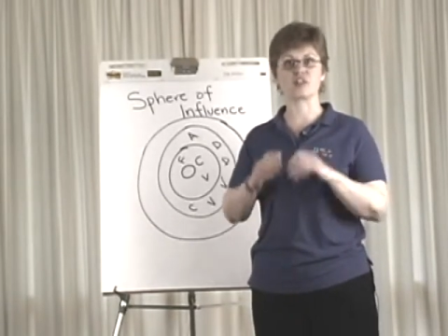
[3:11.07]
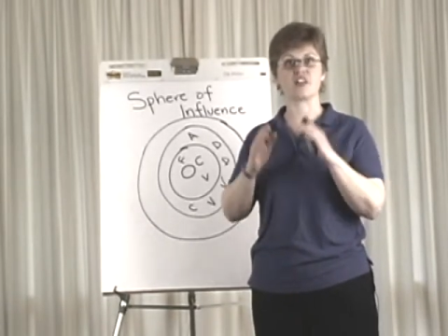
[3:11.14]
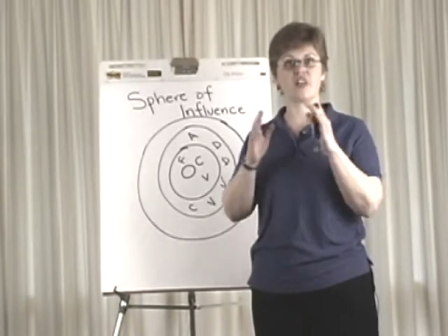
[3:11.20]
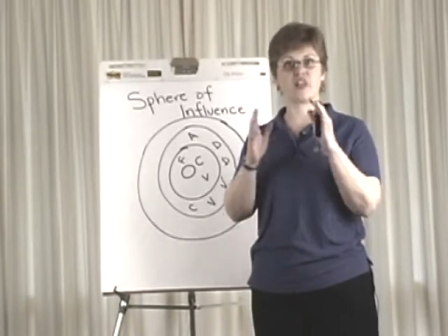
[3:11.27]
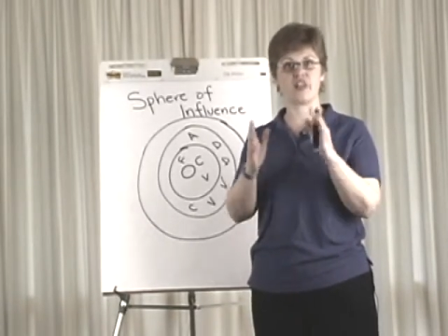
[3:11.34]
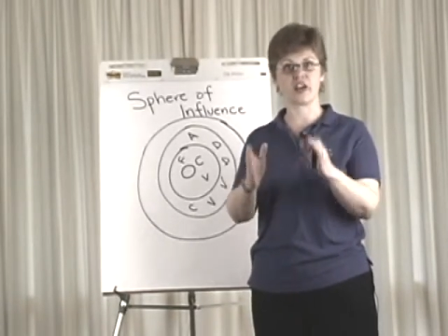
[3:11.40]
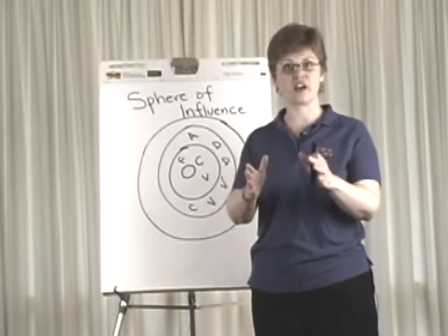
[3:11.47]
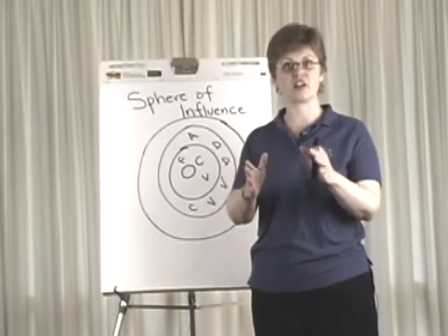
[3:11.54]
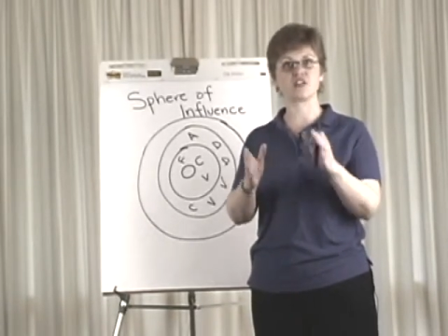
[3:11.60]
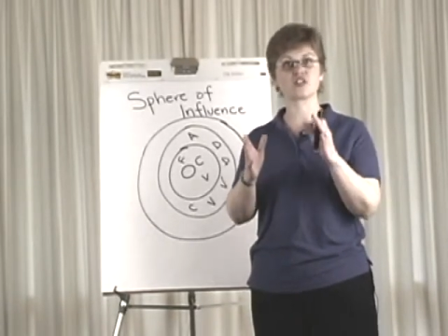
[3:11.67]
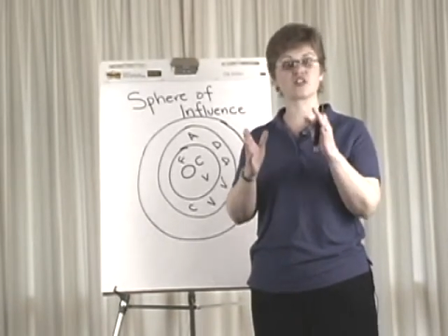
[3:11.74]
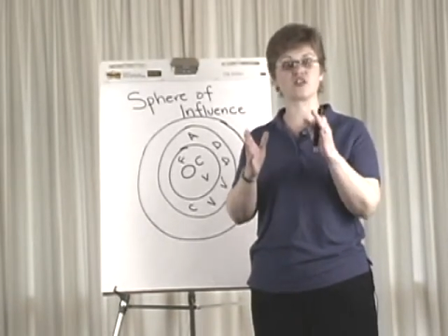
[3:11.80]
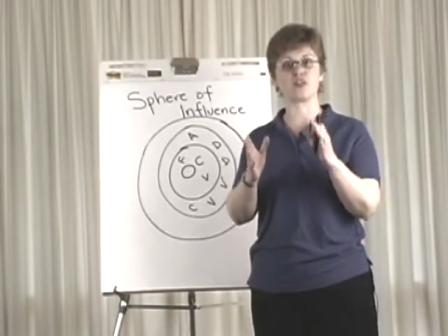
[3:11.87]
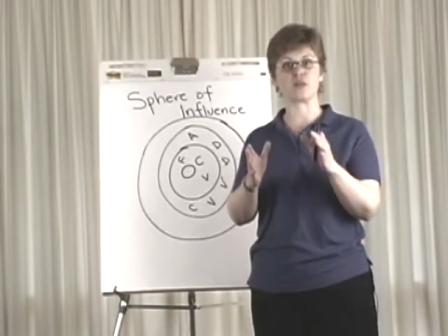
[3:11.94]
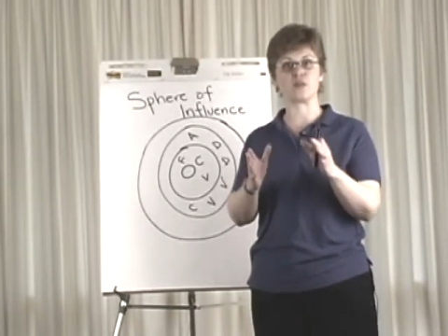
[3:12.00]
There's
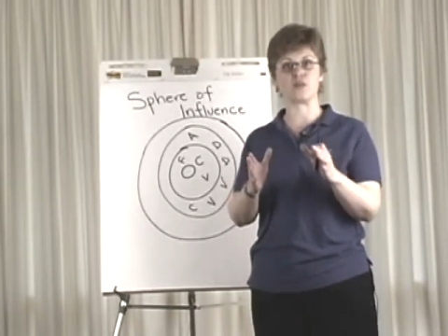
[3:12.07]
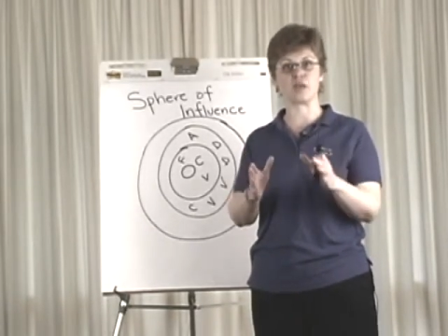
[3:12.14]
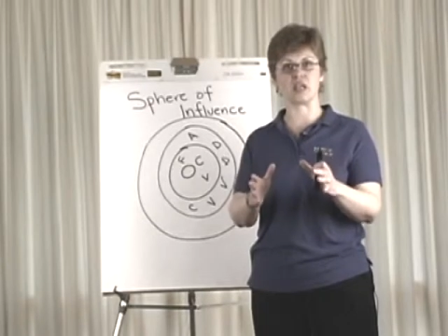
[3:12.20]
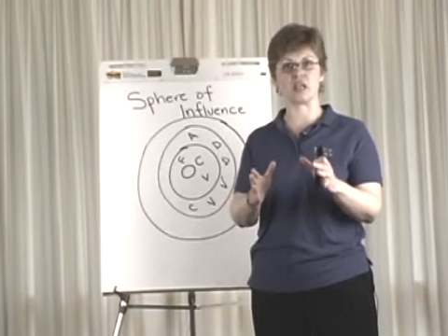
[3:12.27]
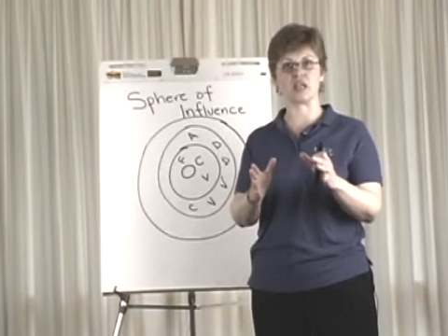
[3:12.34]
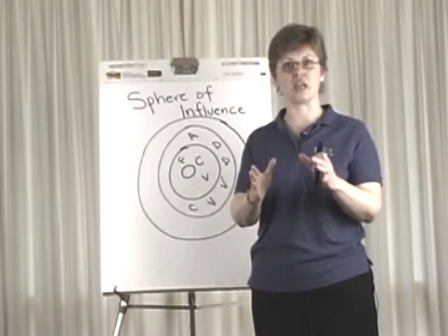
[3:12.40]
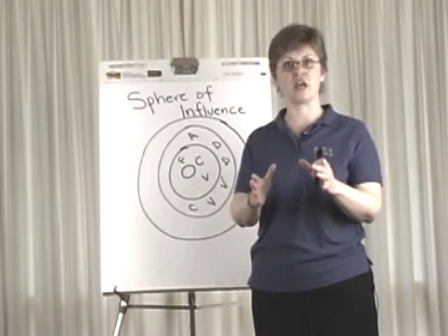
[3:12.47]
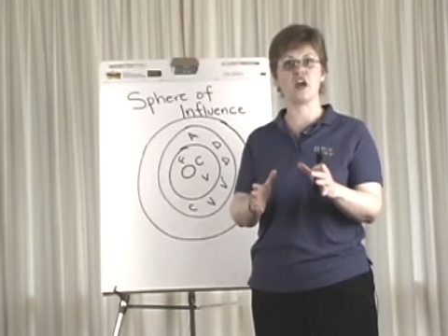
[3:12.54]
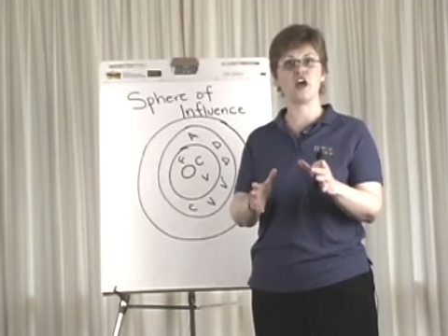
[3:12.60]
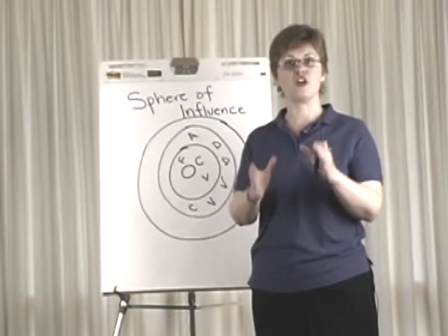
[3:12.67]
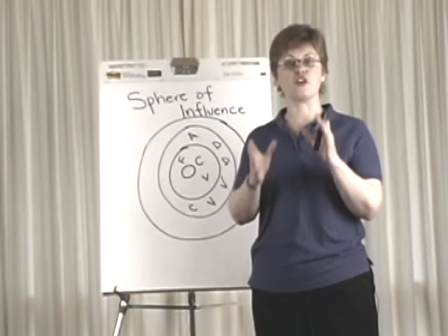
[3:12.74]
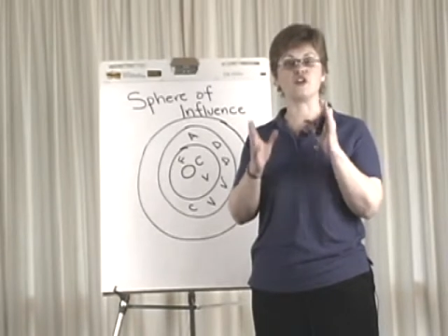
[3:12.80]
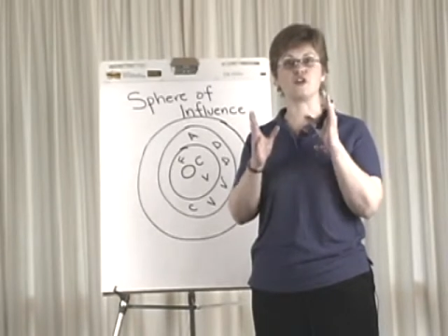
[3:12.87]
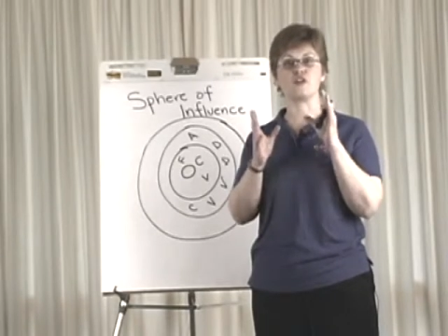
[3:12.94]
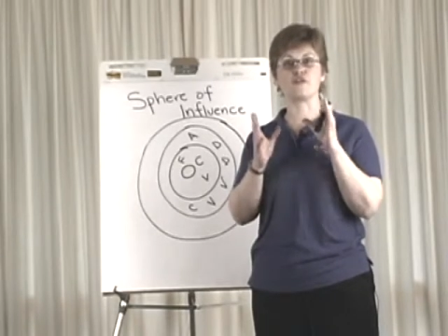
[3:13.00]
going to be
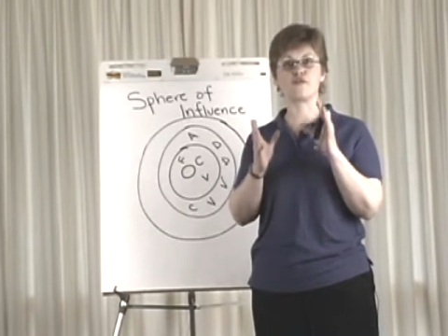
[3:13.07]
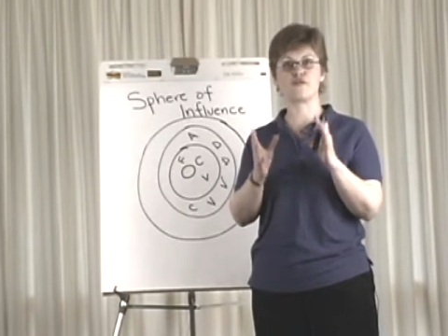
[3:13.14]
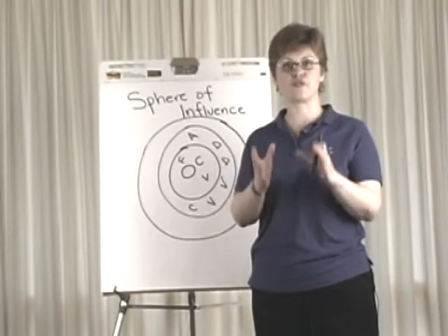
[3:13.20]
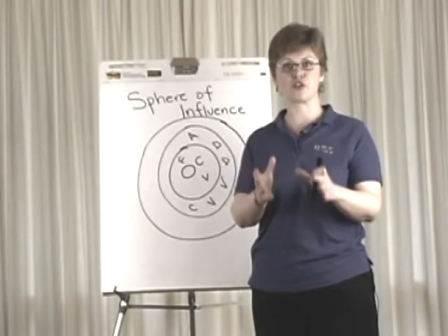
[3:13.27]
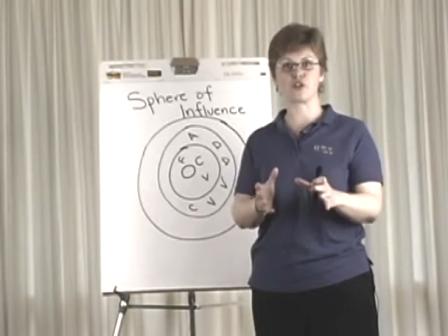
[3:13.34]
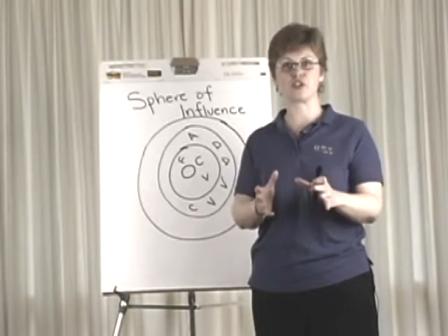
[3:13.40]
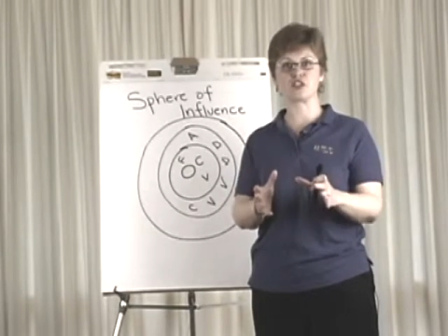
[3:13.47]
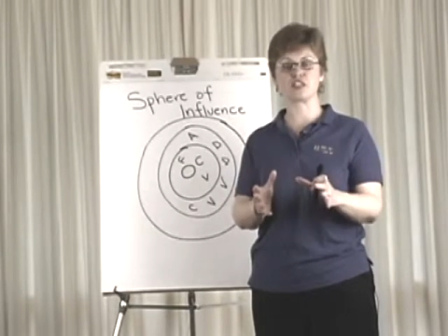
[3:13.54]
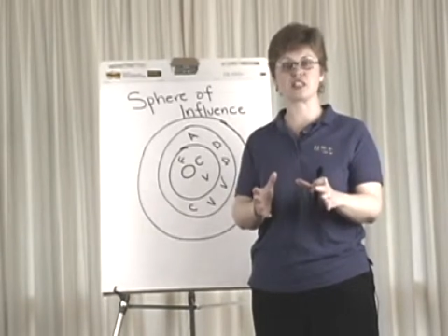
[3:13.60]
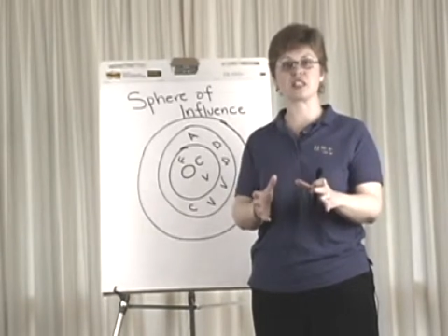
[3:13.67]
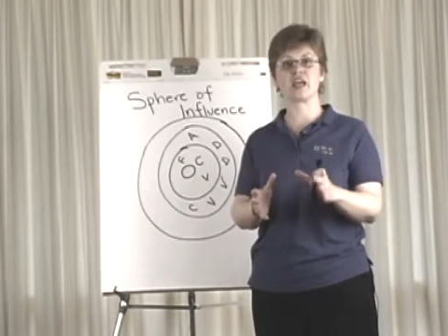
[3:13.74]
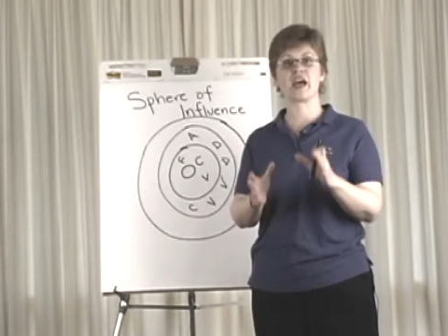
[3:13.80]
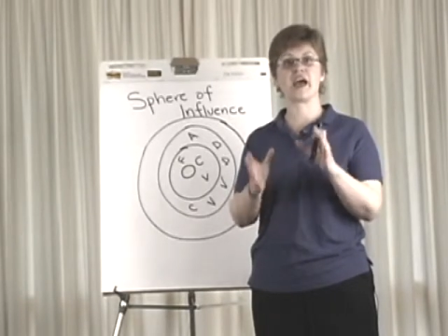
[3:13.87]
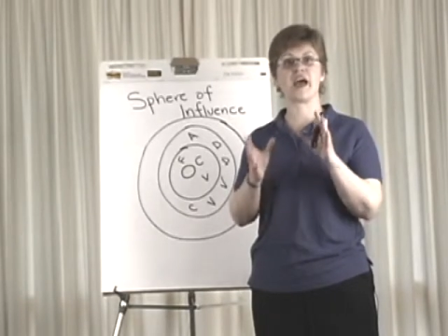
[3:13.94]
your first